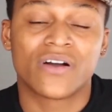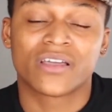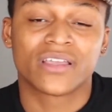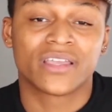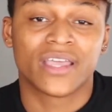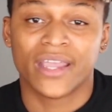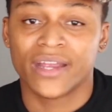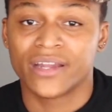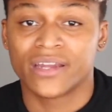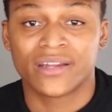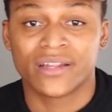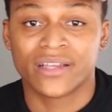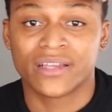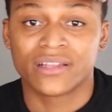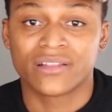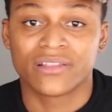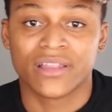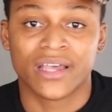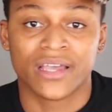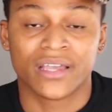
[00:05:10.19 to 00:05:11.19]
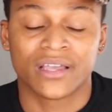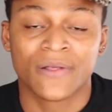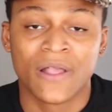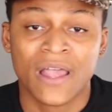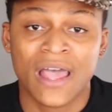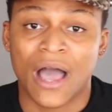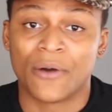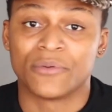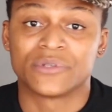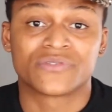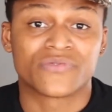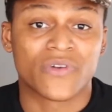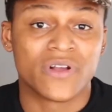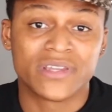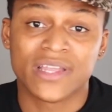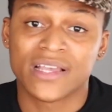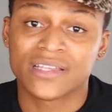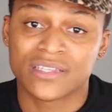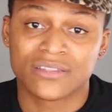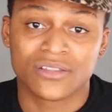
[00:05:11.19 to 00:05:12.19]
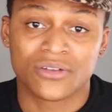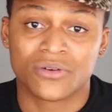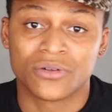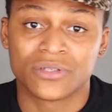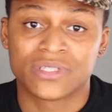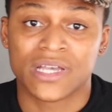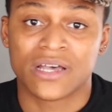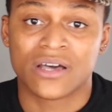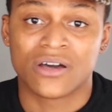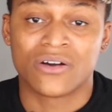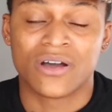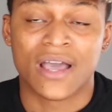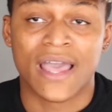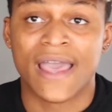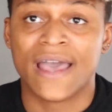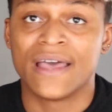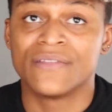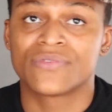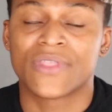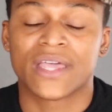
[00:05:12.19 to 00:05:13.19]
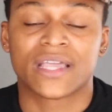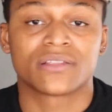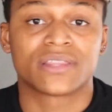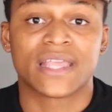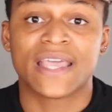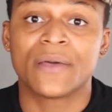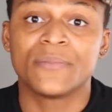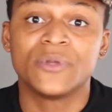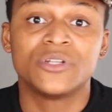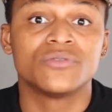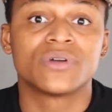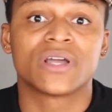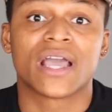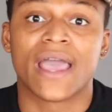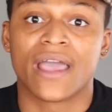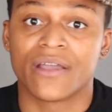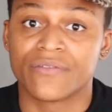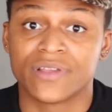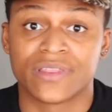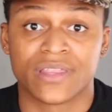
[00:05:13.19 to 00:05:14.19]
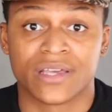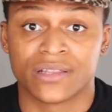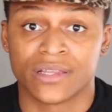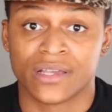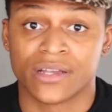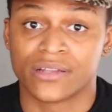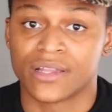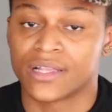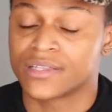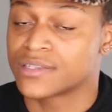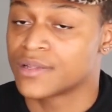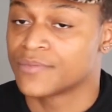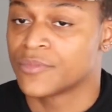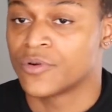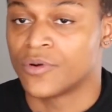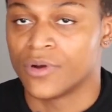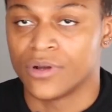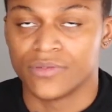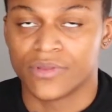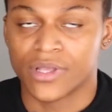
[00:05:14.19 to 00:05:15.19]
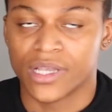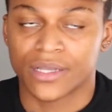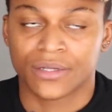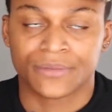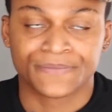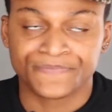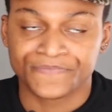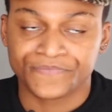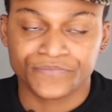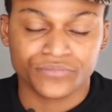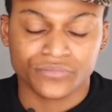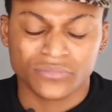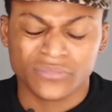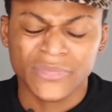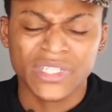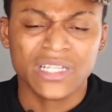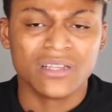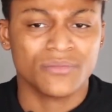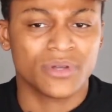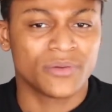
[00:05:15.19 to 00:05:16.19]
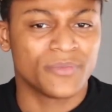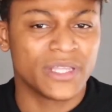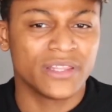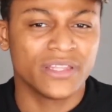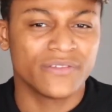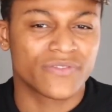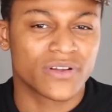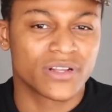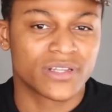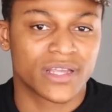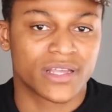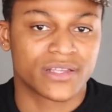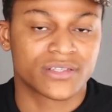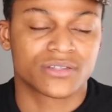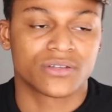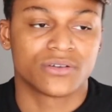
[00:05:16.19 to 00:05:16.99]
I hated it. Like I was front desk at the hotel, and like they had me doing everything there. That's number one. Like, but mainly front desk.